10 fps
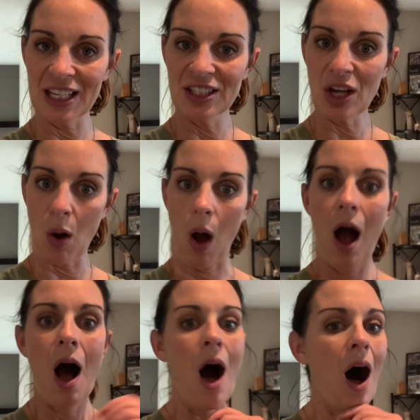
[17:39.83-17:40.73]
So
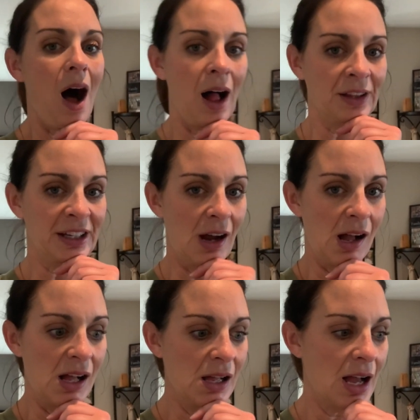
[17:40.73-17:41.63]
all in
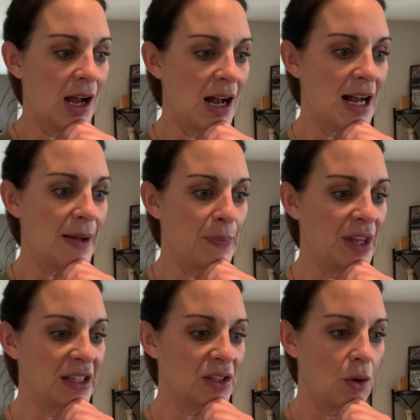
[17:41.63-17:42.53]
all,
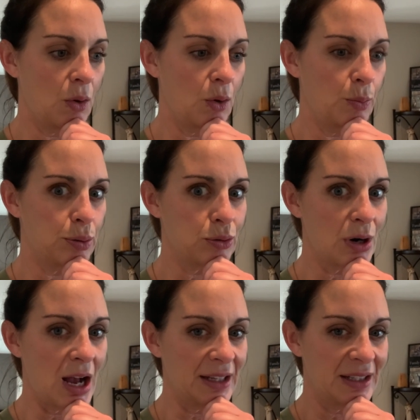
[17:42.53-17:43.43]
this whole
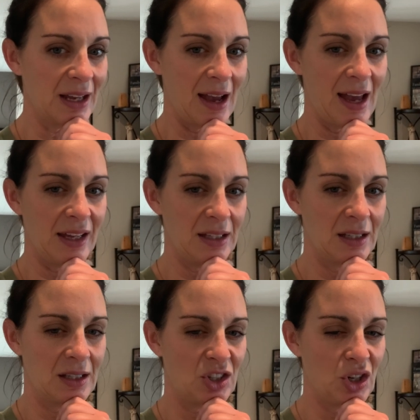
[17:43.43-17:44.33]

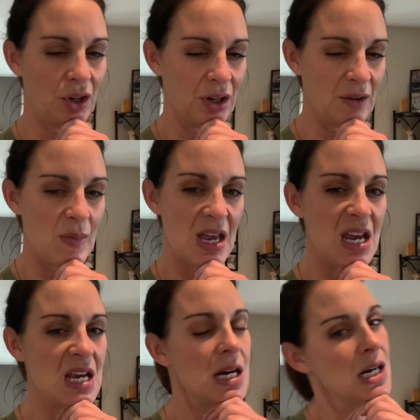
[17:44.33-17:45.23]
process took
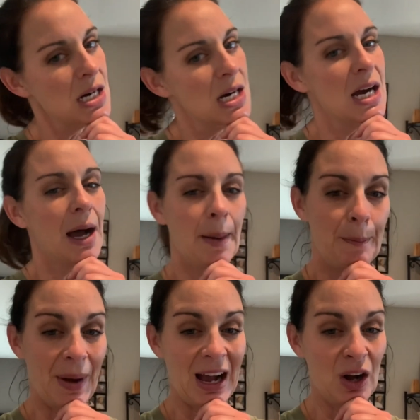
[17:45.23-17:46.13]
me
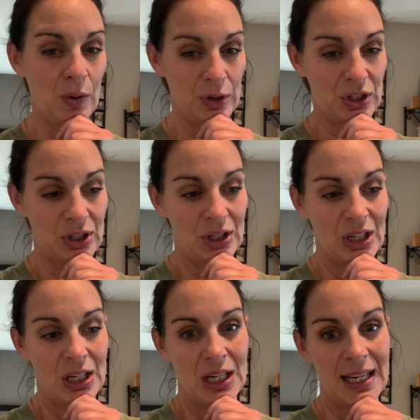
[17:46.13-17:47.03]
about
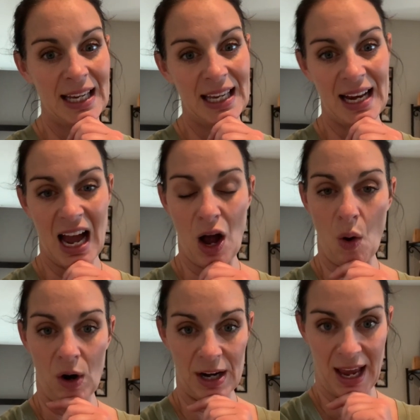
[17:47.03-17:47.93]
an
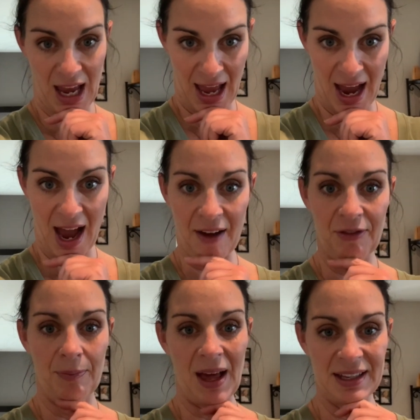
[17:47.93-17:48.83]
hour and a half
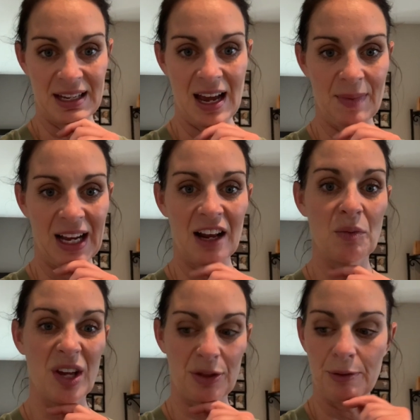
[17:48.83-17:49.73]
by the time I kind of
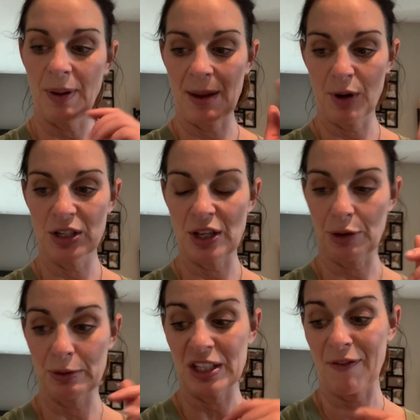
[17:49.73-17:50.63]
went through papers and
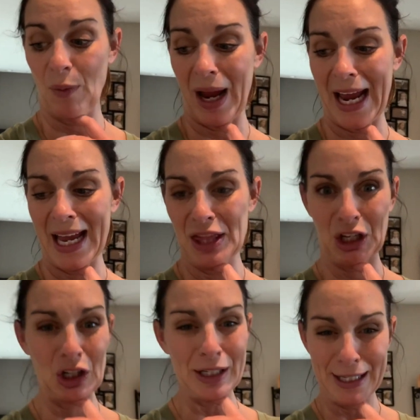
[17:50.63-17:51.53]
threw stuff away, and the
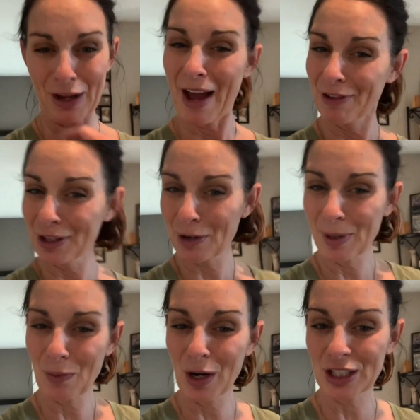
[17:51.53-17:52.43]
girls still have a little bit
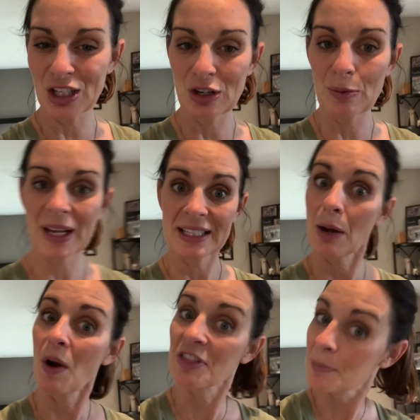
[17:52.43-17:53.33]
of work to do because I
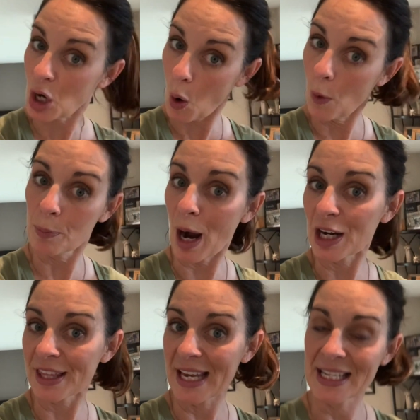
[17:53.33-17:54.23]
want them to own part
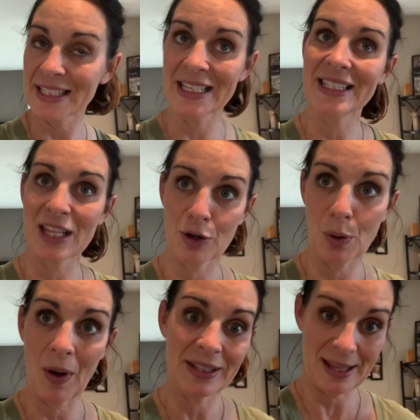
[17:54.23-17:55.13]
of this since they're the
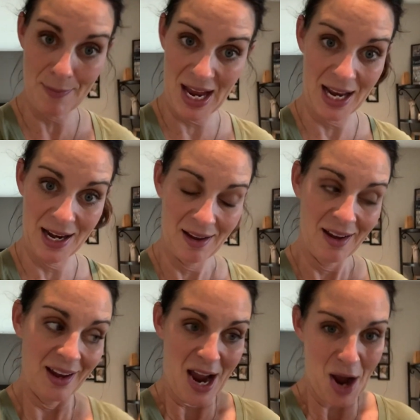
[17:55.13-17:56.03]
ones that made
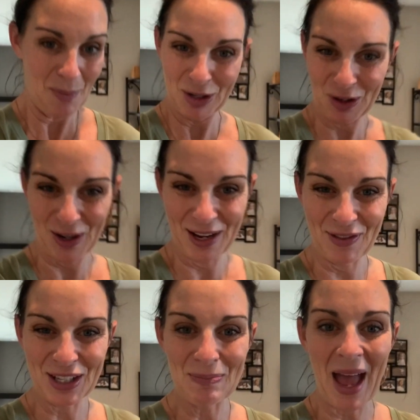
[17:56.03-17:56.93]
a majority of
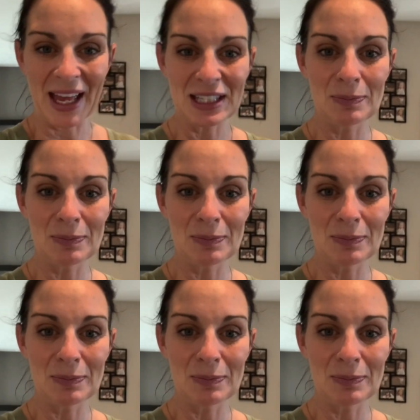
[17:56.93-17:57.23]
this mess.